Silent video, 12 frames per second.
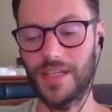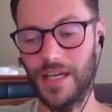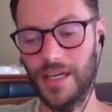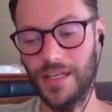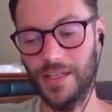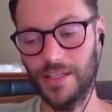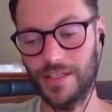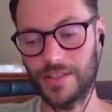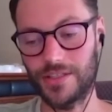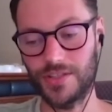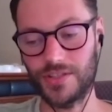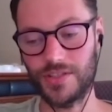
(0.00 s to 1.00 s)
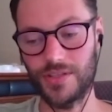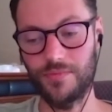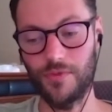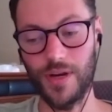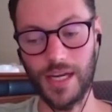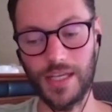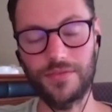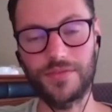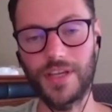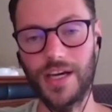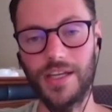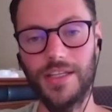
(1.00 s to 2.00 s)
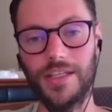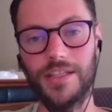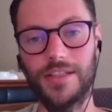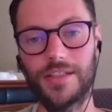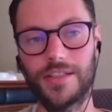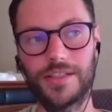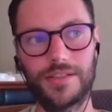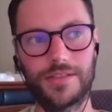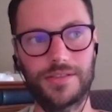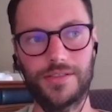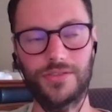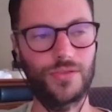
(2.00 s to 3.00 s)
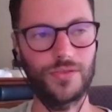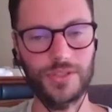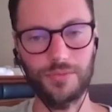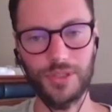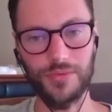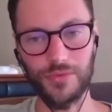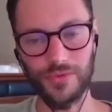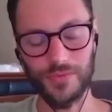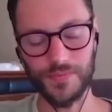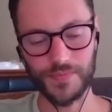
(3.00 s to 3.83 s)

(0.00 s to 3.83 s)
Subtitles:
and just some relief that I needed to talk to people